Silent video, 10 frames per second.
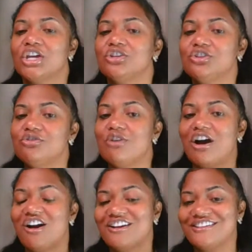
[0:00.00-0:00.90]
you
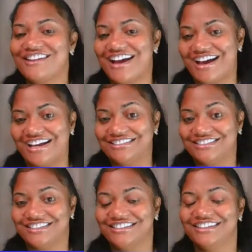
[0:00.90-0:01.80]
are not
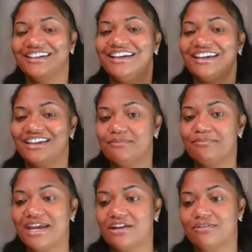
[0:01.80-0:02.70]
in
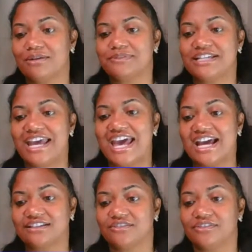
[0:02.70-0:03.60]
bankruptcy
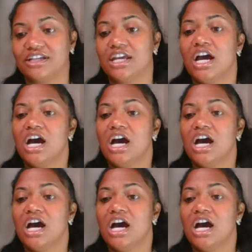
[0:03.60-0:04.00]
actively.